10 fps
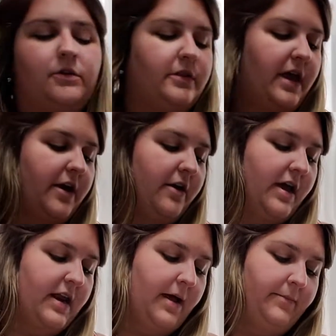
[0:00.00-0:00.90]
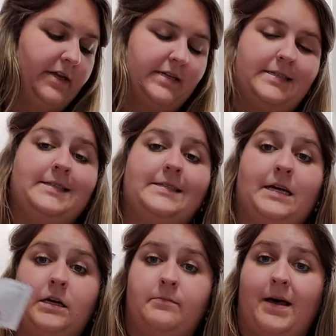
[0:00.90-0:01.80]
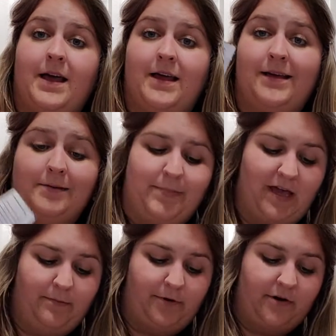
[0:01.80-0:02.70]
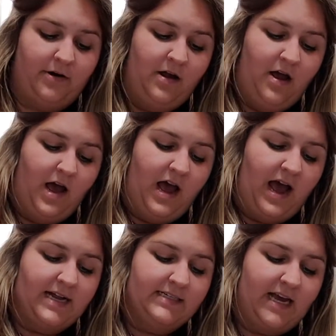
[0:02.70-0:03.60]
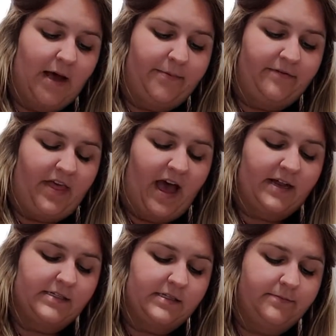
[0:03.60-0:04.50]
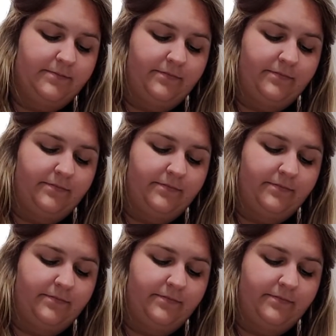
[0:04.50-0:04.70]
there, and I'm going to stick my paper on top of that.